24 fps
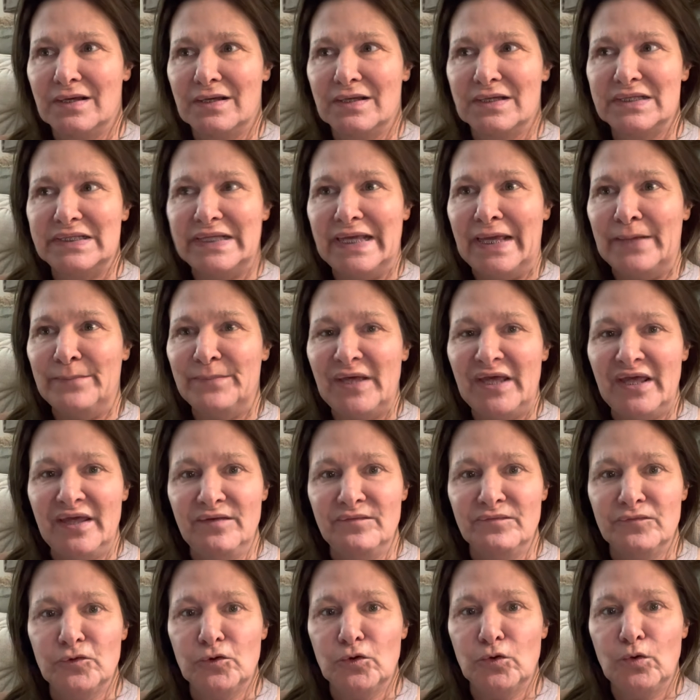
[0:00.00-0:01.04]
Damn
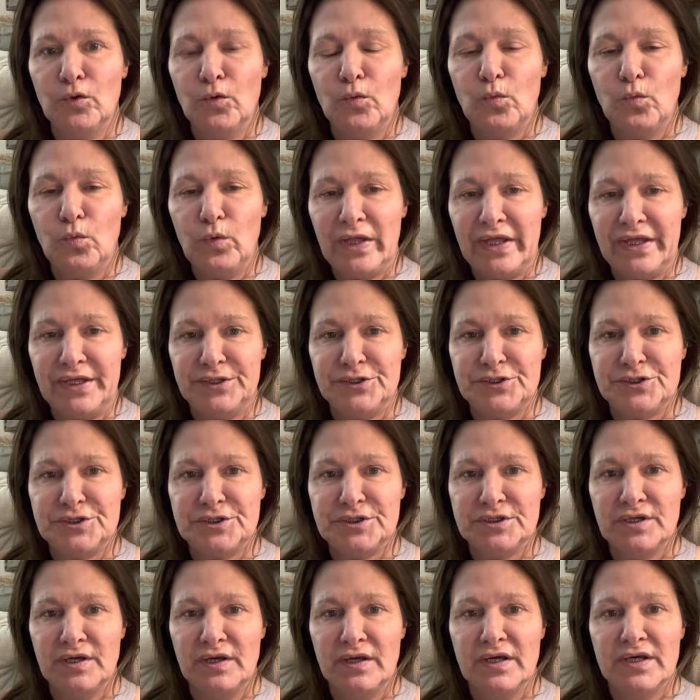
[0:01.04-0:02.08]
evil witch.
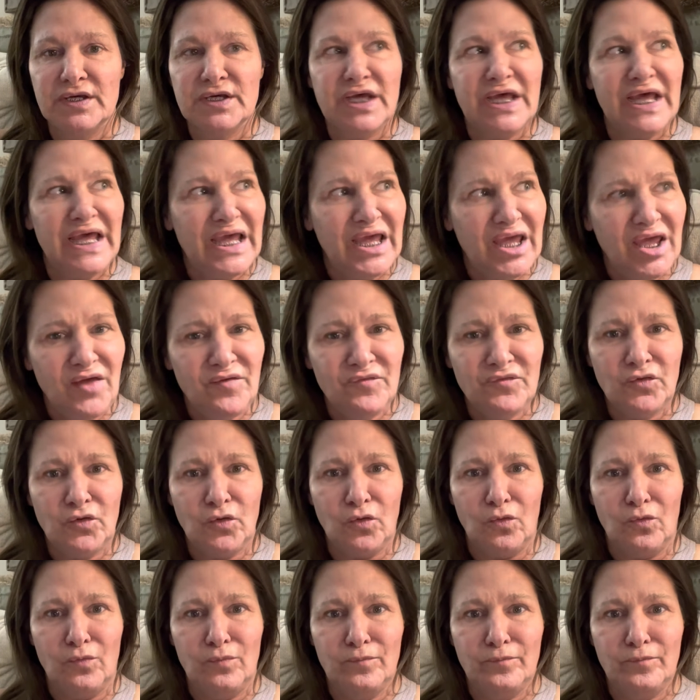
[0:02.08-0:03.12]
Evil.